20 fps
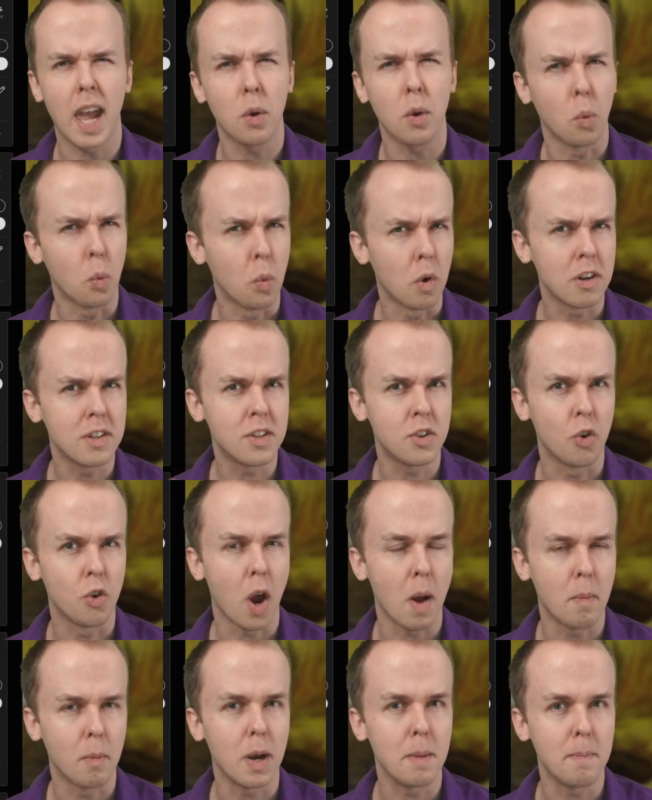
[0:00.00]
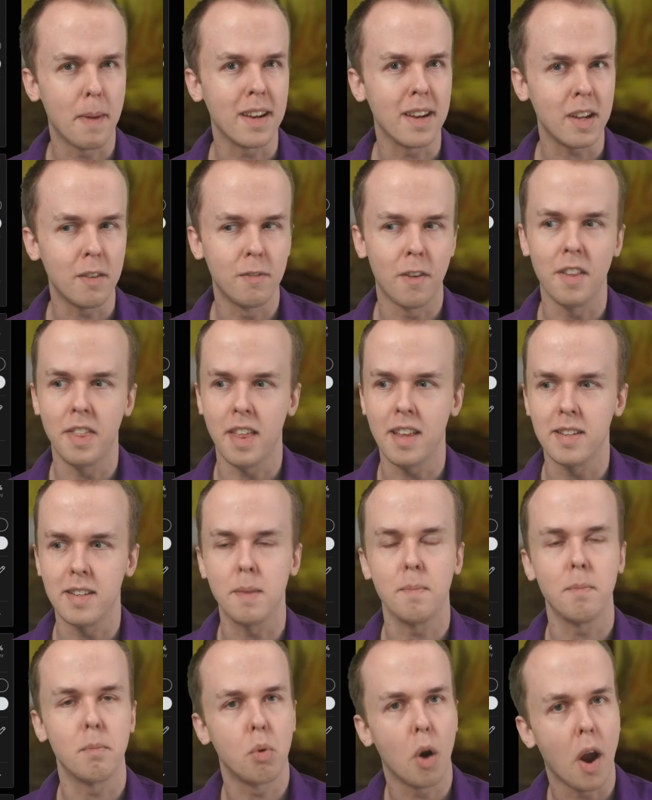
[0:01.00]
a worse drop rate by default than
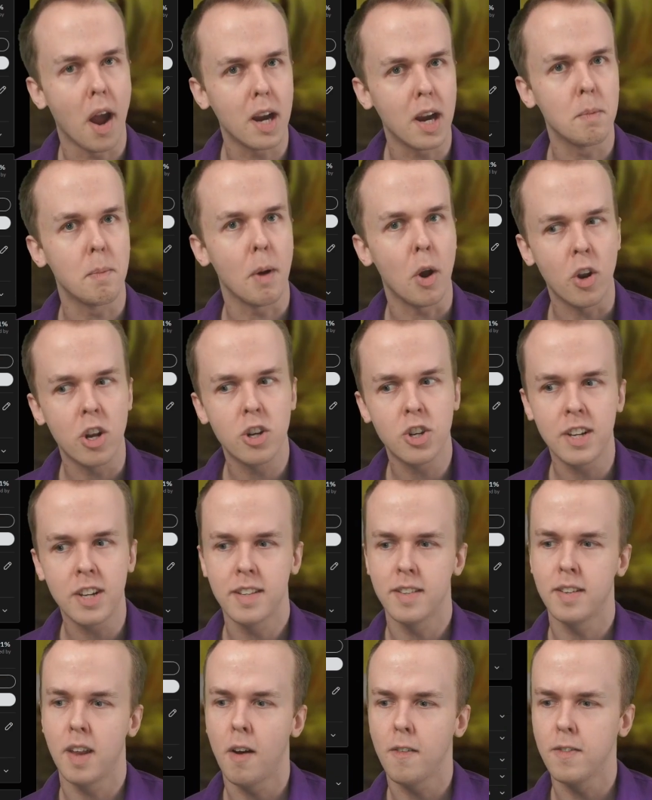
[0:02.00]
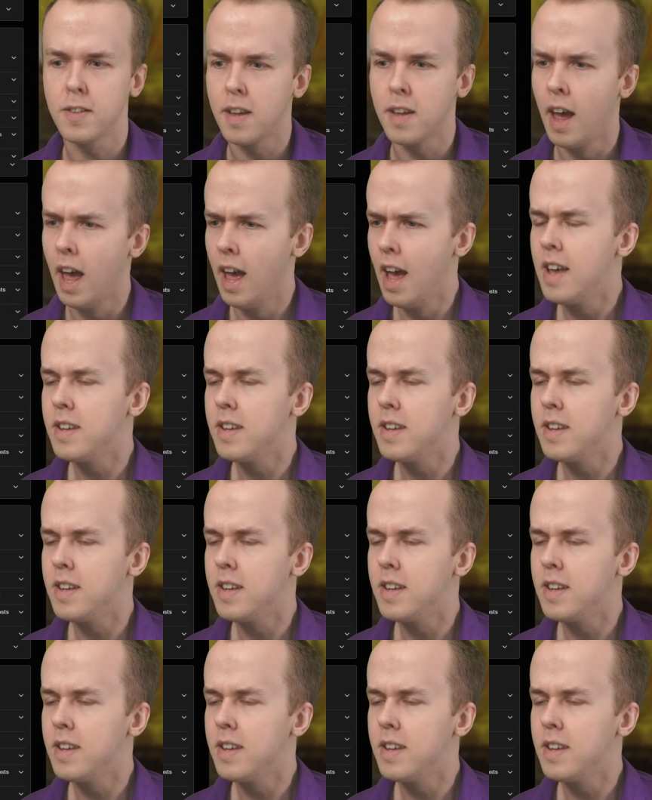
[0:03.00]
some prior bonus sheet stuffs.